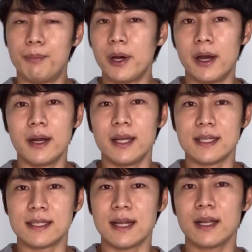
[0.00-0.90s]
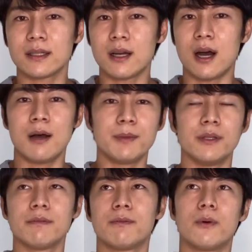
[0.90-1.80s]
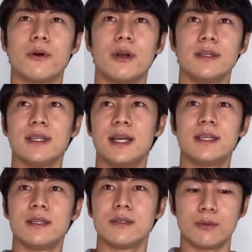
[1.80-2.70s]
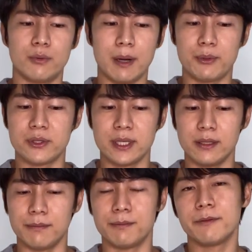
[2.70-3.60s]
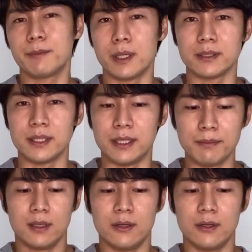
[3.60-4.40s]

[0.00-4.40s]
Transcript: But it's not common for Nike to represent a football team.